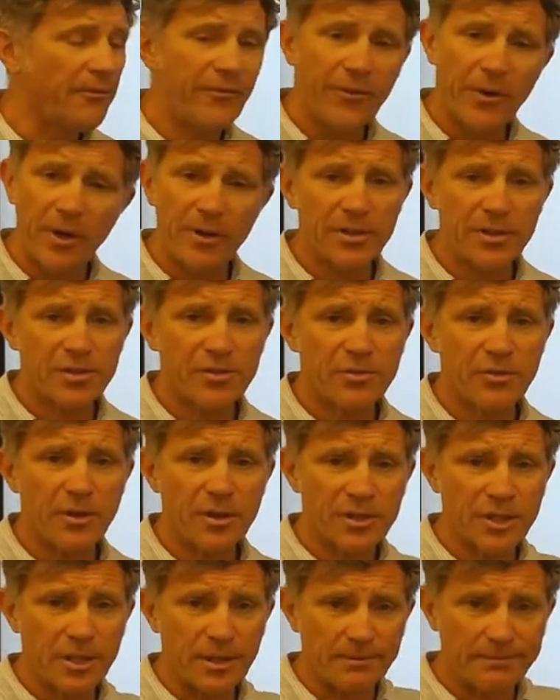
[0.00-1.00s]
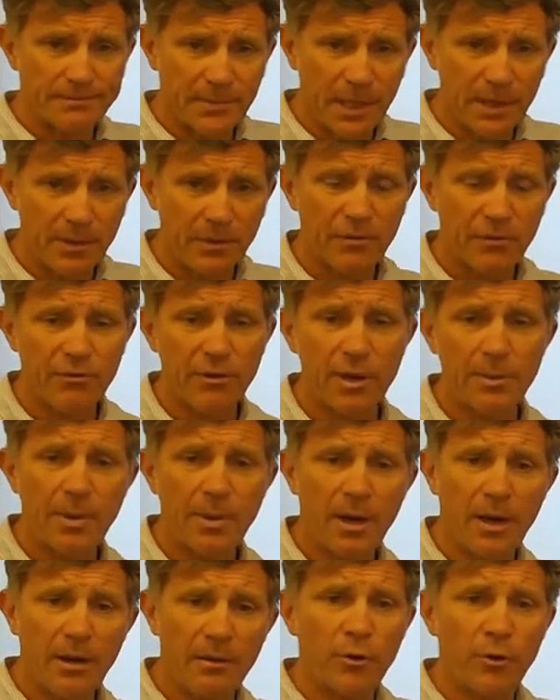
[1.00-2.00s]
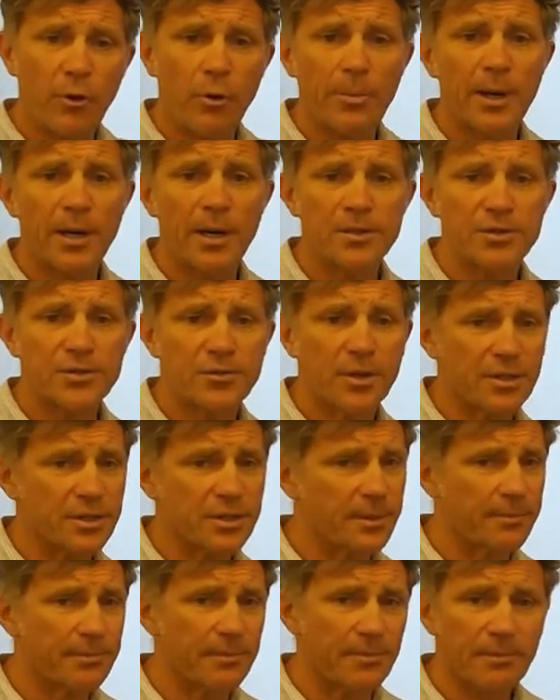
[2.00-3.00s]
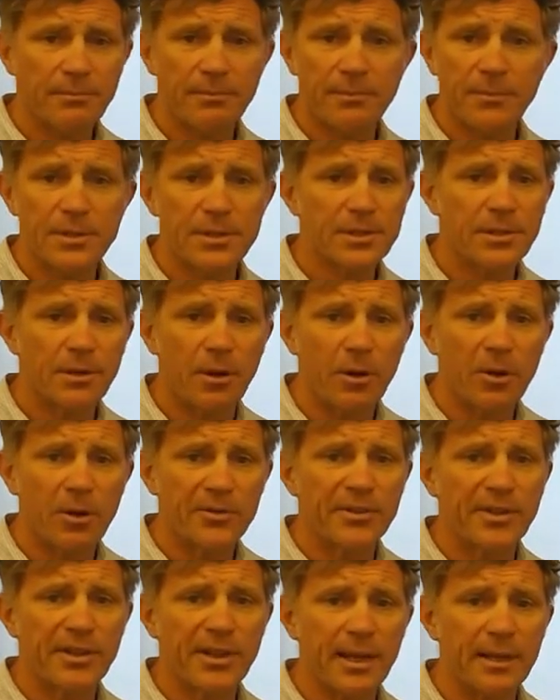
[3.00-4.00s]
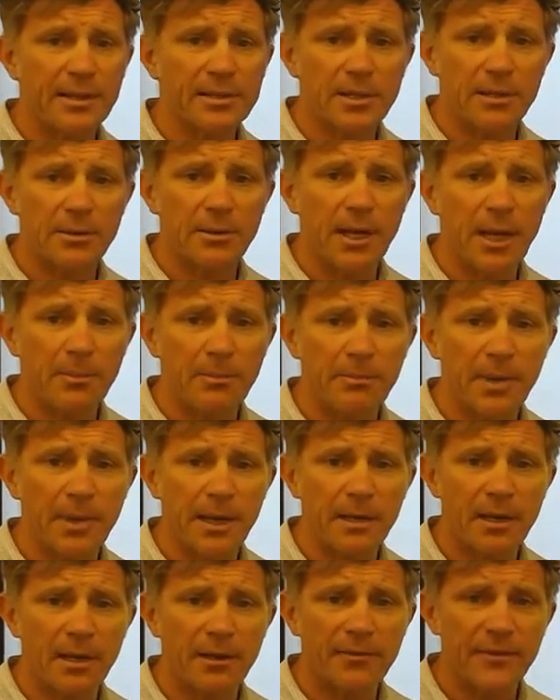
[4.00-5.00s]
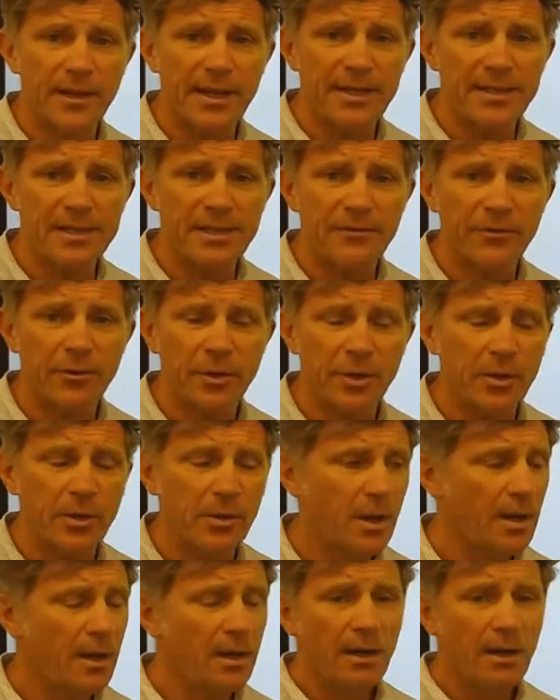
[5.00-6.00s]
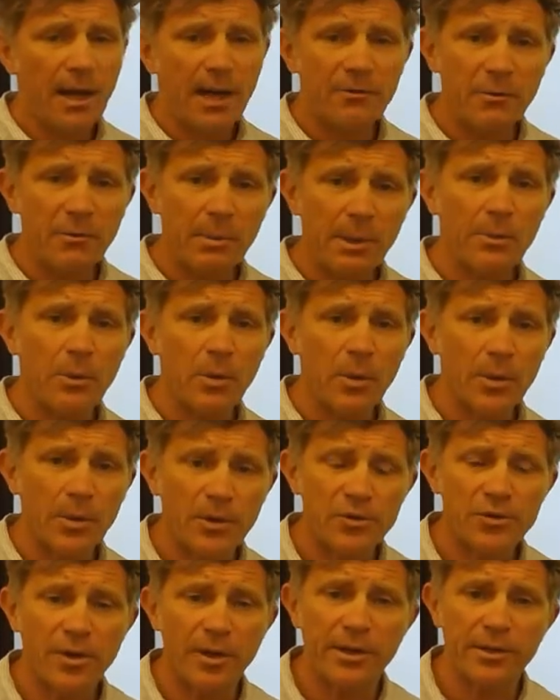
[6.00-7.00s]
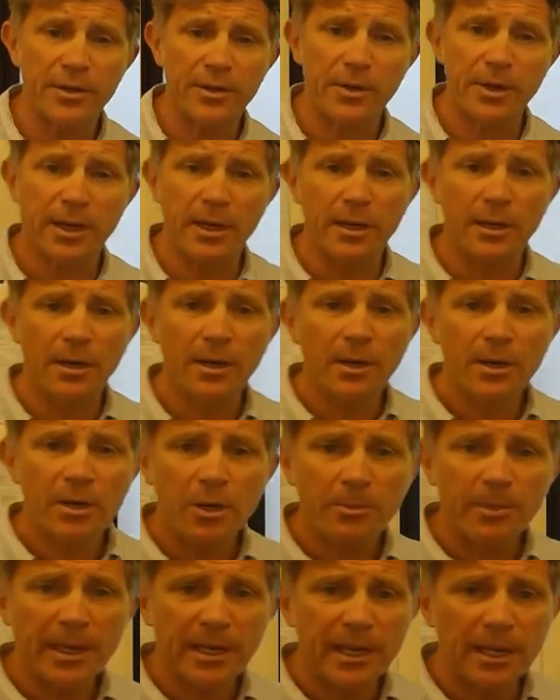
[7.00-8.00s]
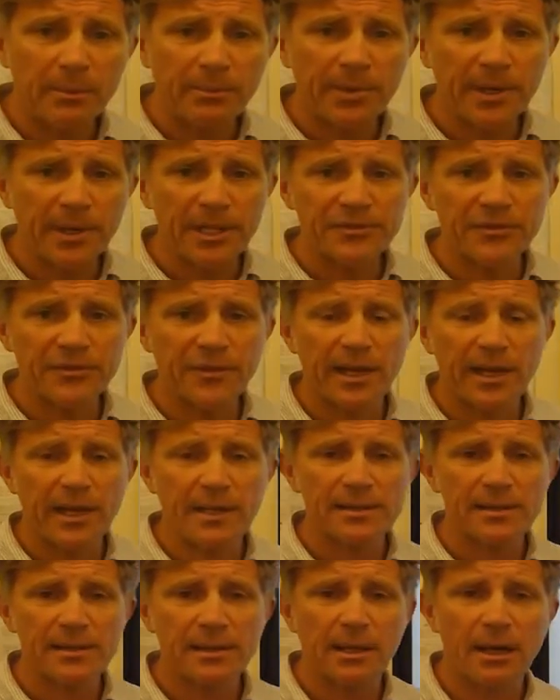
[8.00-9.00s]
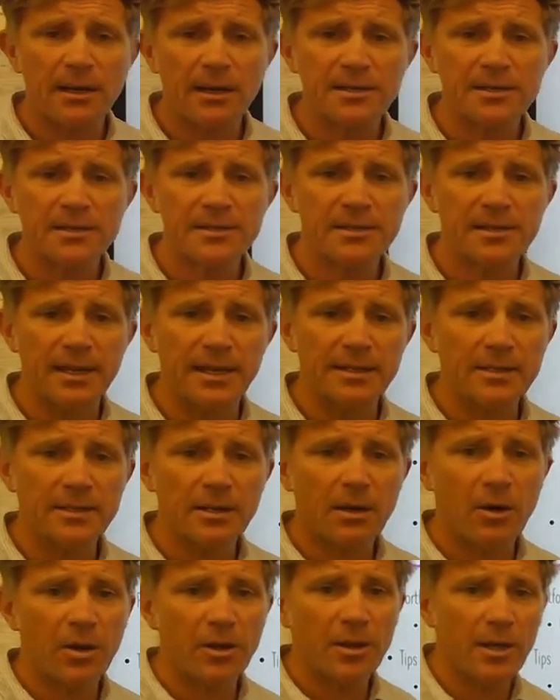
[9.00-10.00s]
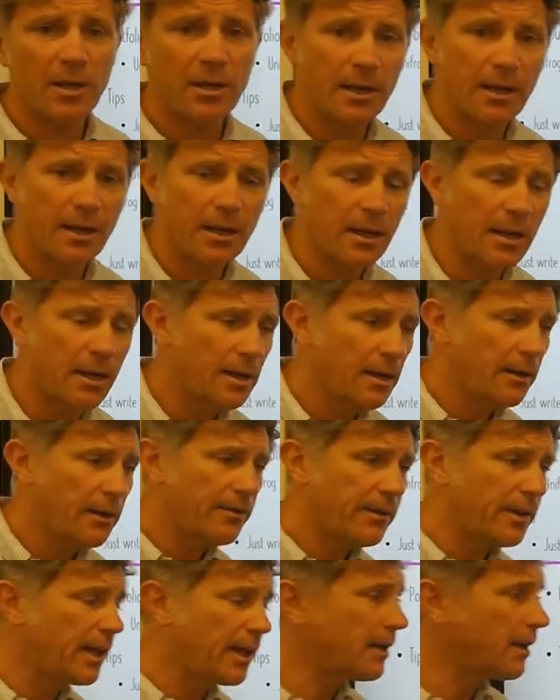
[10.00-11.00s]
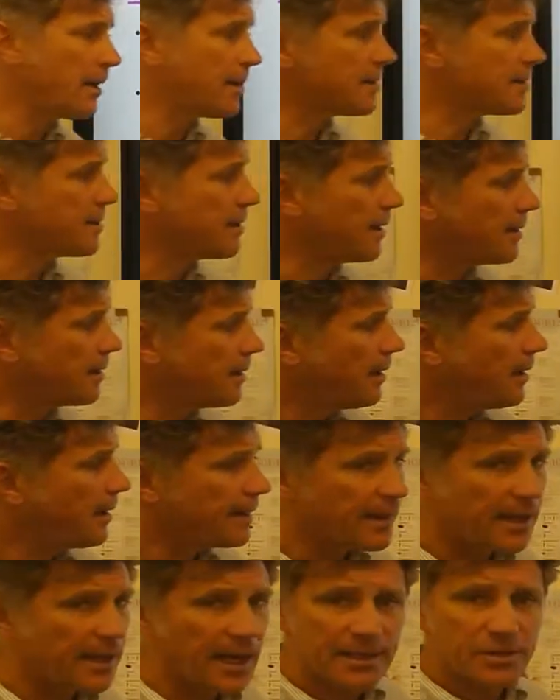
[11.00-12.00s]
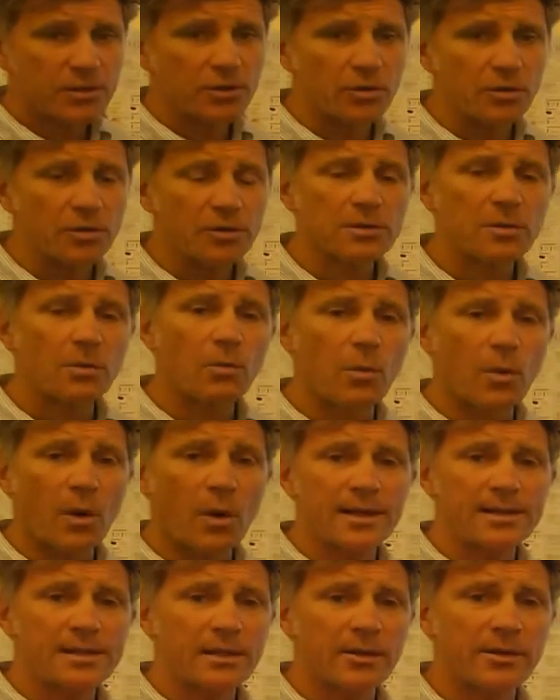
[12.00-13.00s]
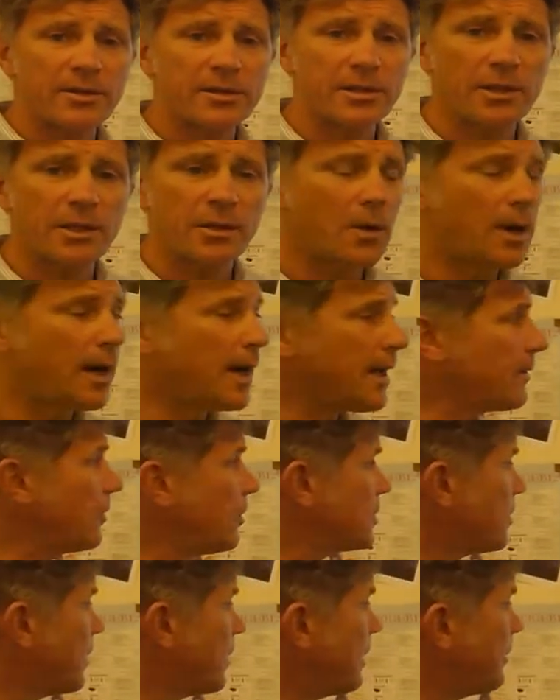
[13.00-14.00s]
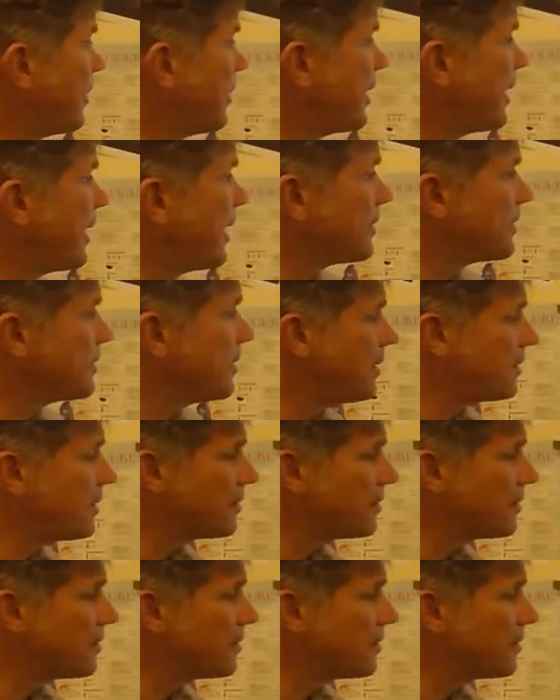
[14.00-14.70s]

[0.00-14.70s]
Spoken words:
Follow the structure, the 3-part, 4-part structure. Hold to that. It's going to help make life easy for you. And remember what you're trying to do here. You're making a pitch for that last seat on the for that last seat. That's yours. Why is it going to you and not to anybody else?